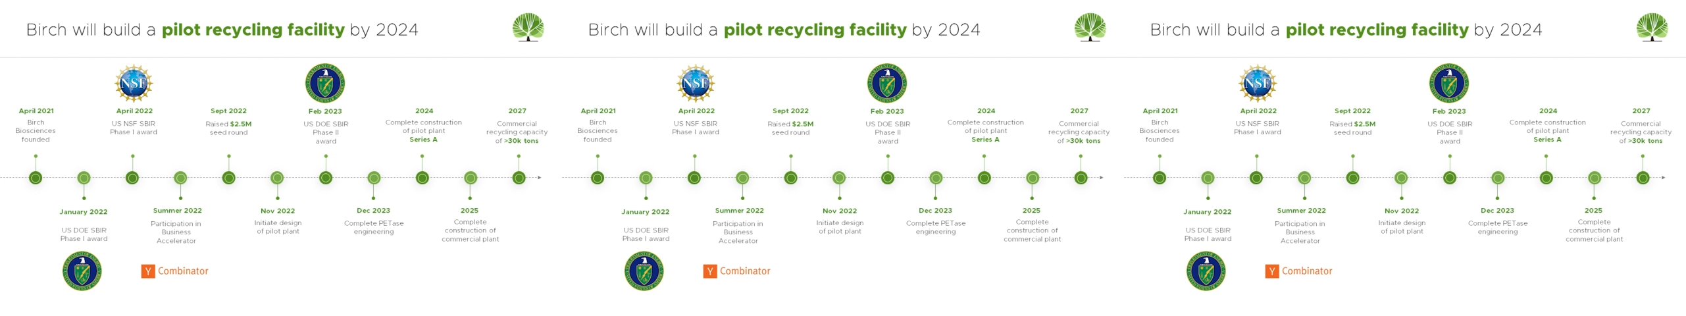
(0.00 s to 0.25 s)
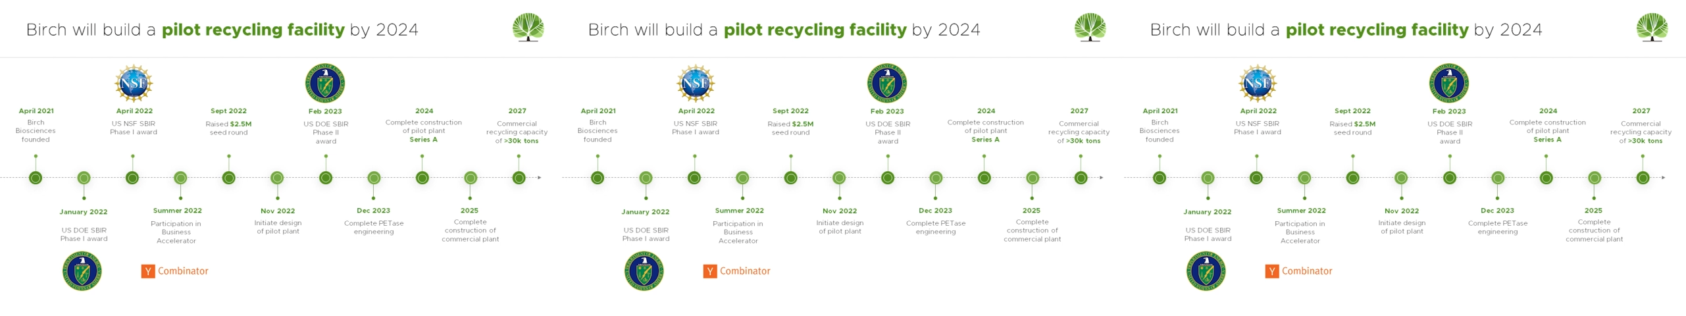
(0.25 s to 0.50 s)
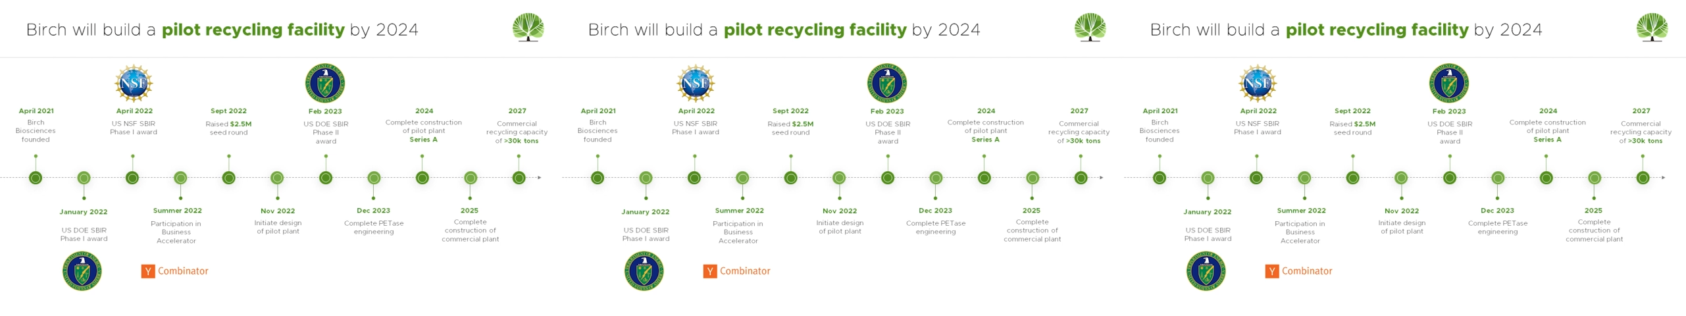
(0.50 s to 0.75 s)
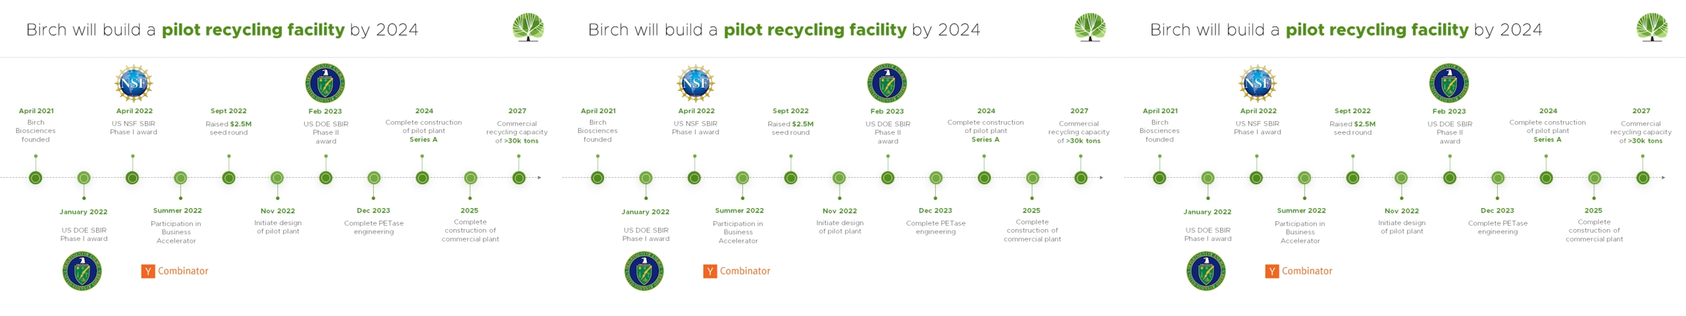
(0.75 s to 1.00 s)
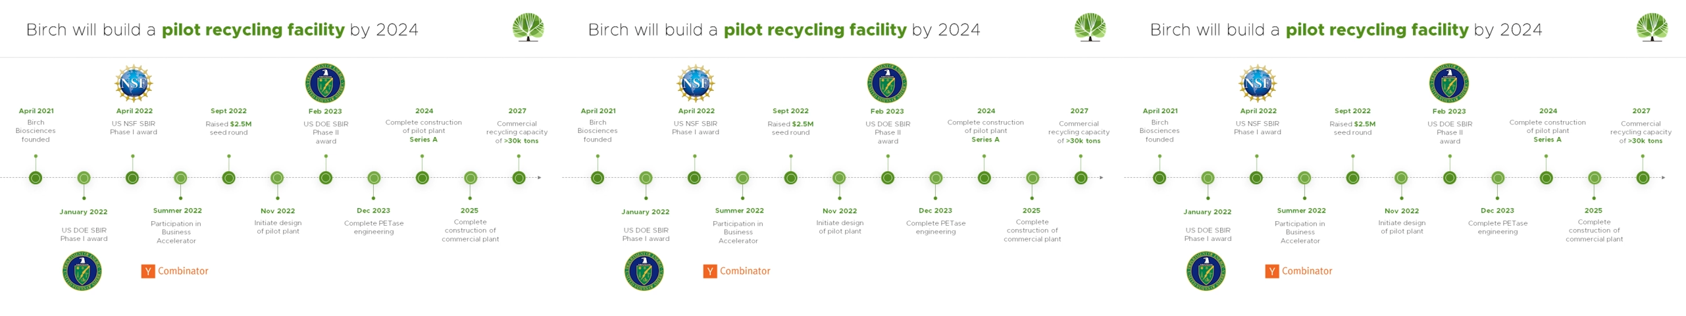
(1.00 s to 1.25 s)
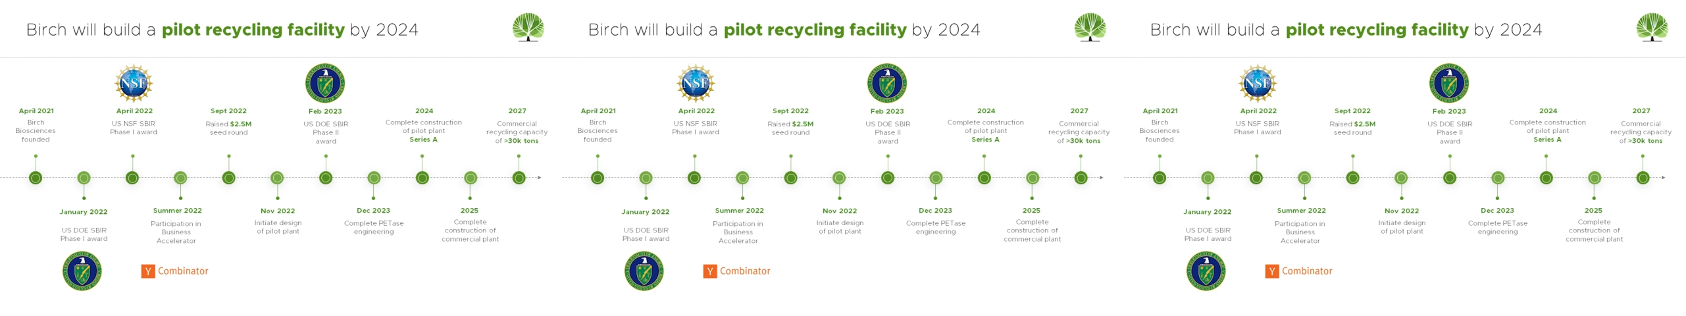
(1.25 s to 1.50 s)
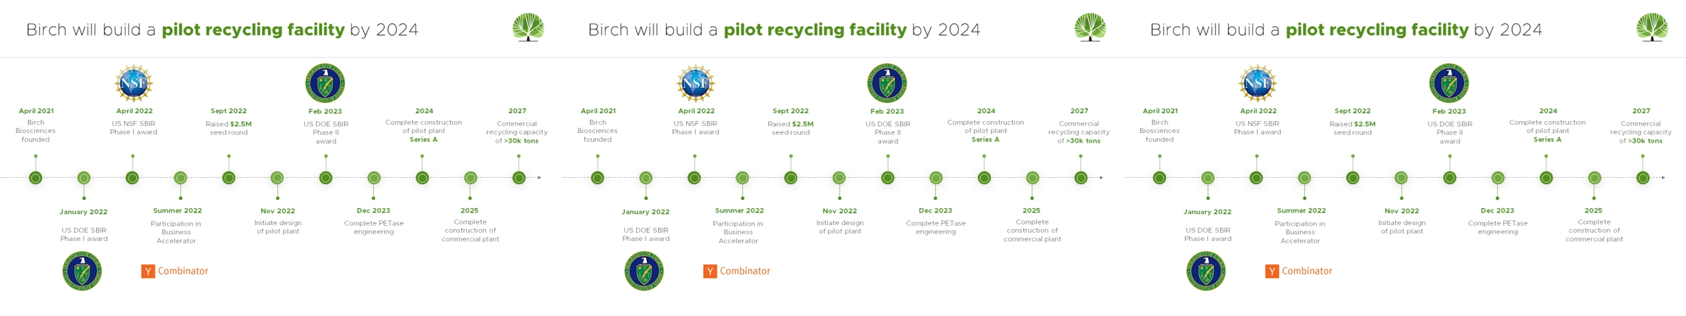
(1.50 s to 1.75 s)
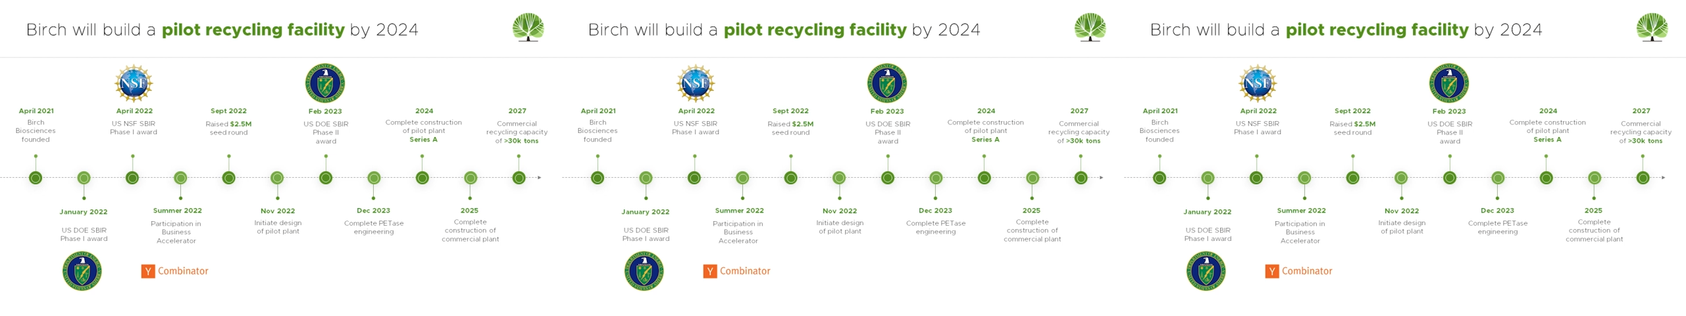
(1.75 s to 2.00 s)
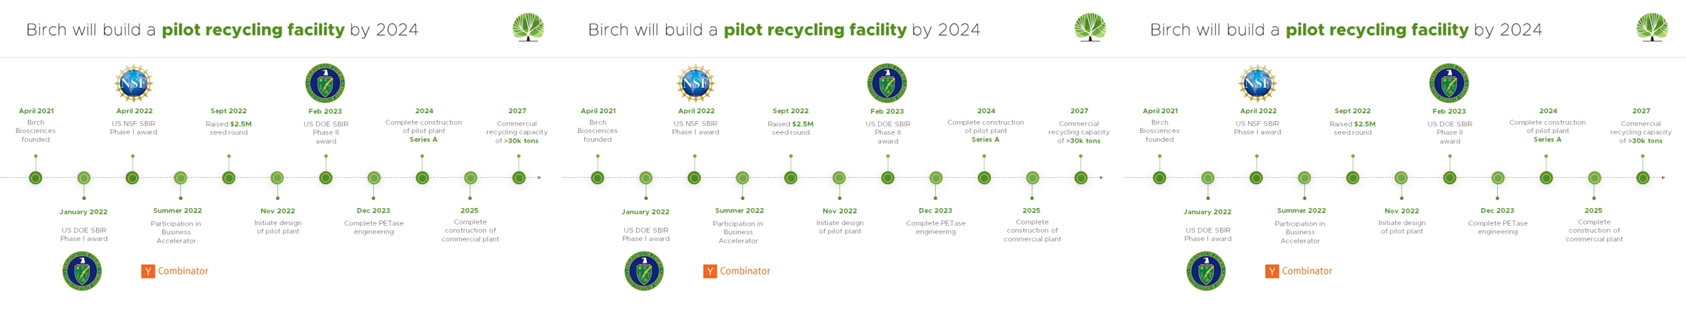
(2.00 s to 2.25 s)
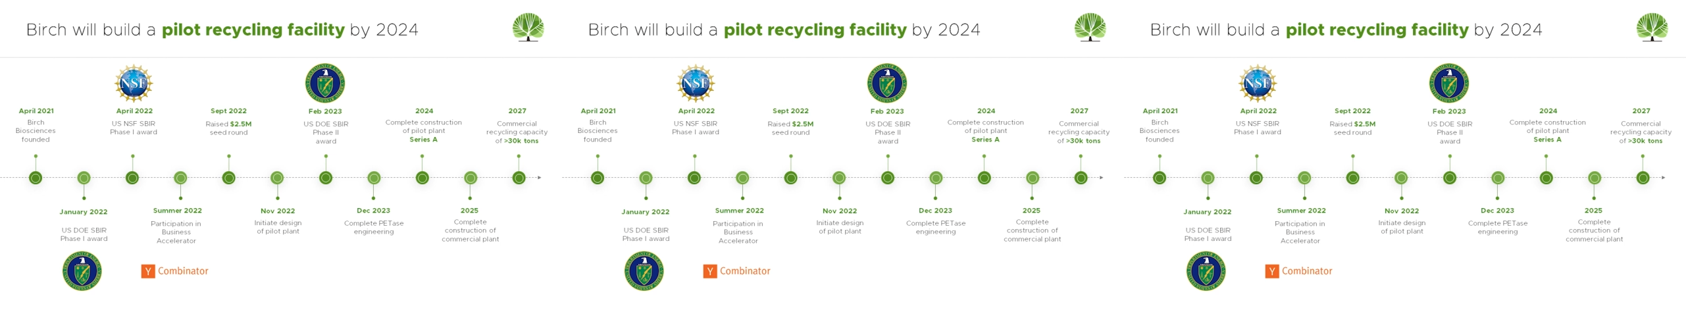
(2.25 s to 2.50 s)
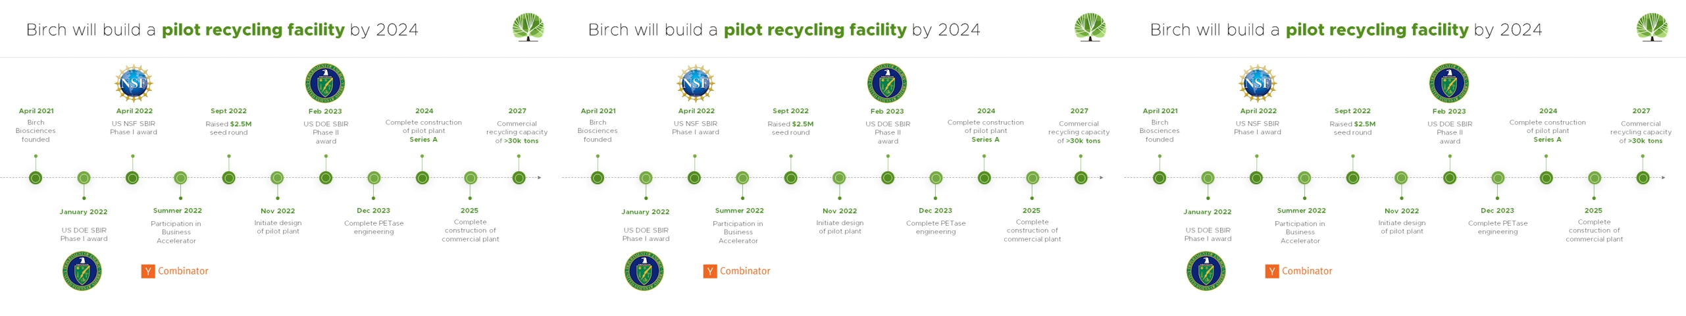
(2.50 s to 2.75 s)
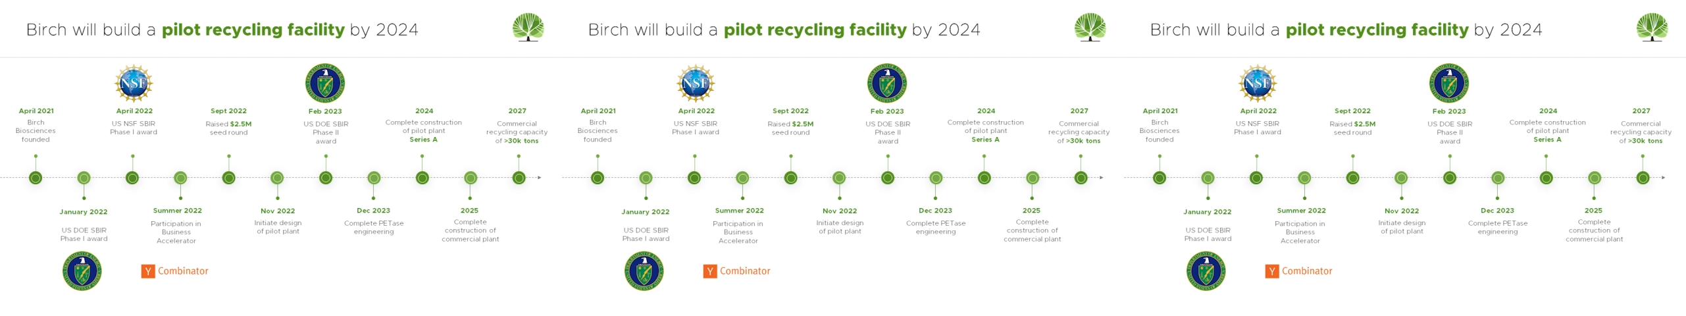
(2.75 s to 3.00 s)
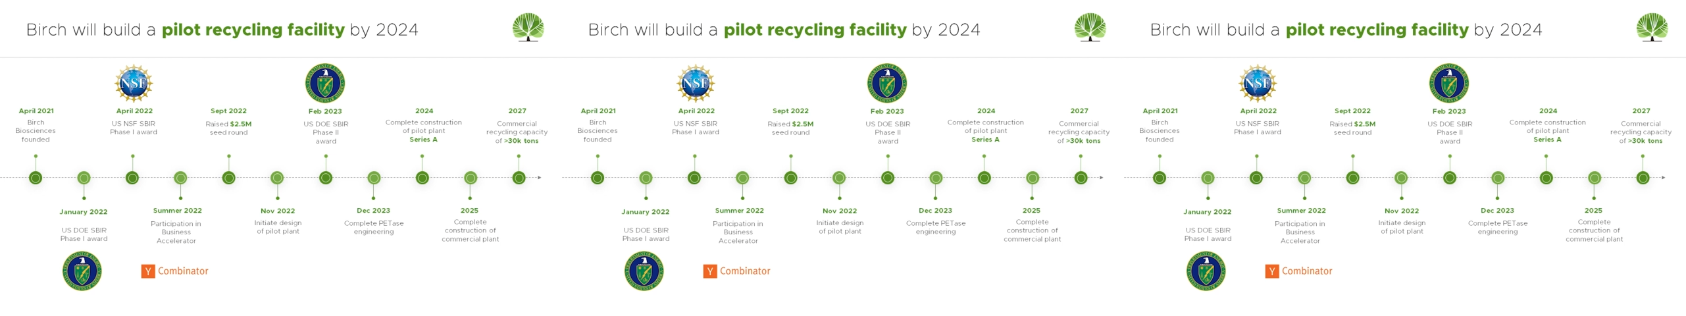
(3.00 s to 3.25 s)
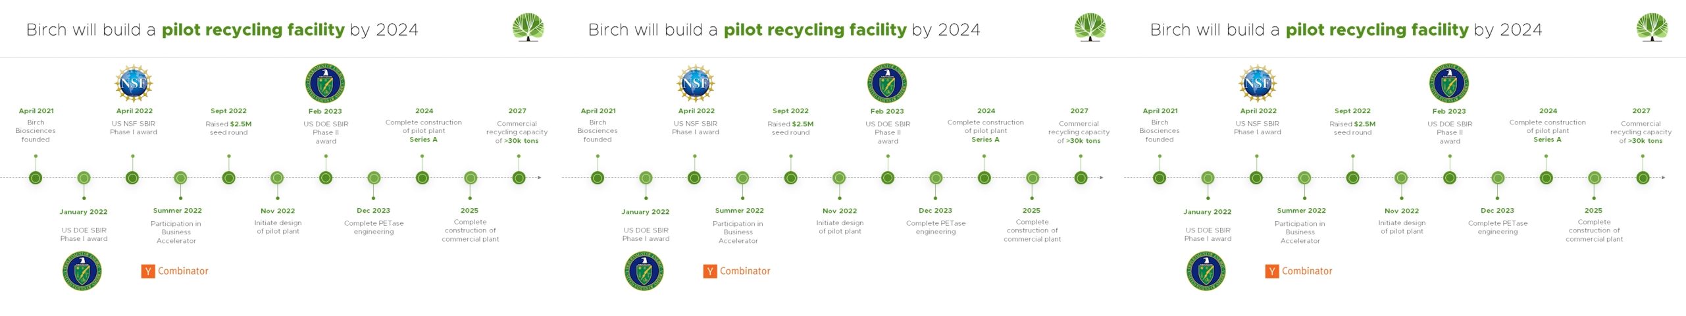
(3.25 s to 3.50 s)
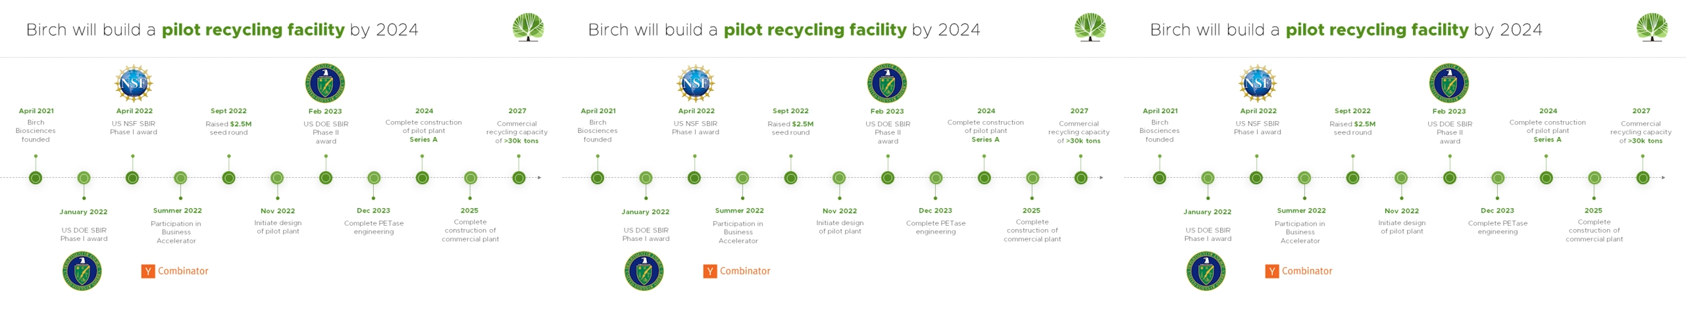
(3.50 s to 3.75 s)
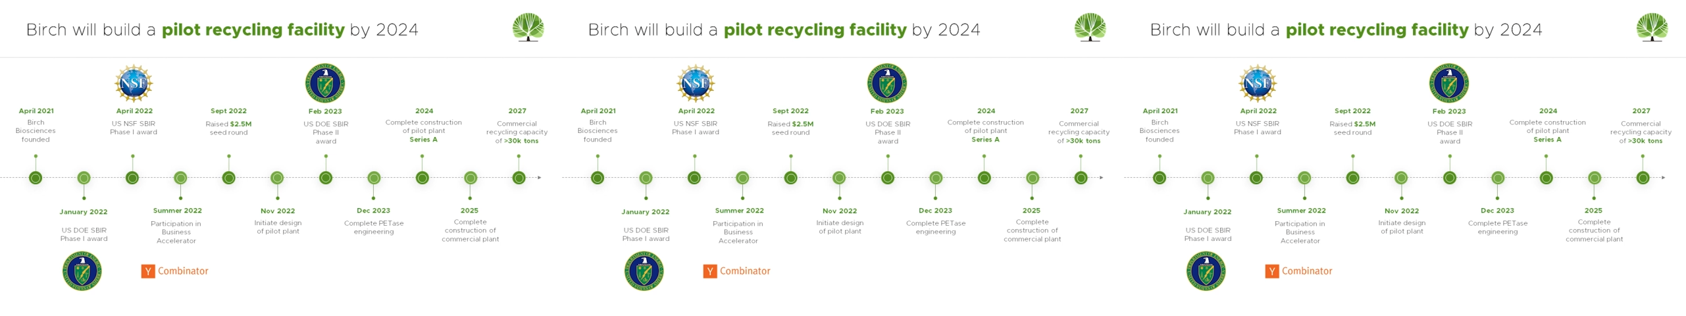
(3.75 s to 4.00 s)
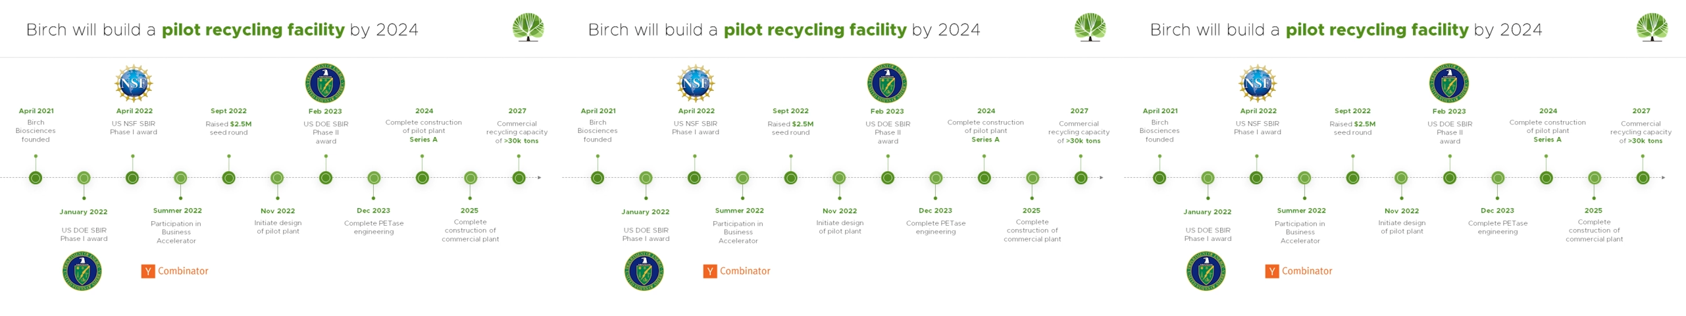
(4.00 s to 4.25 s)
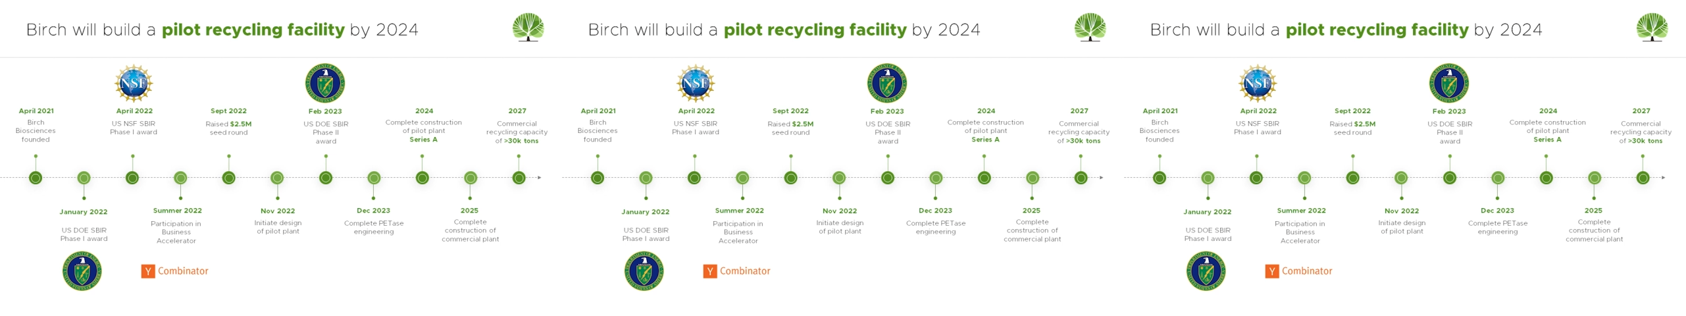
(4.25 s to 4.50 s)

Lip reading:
(no speaker visible)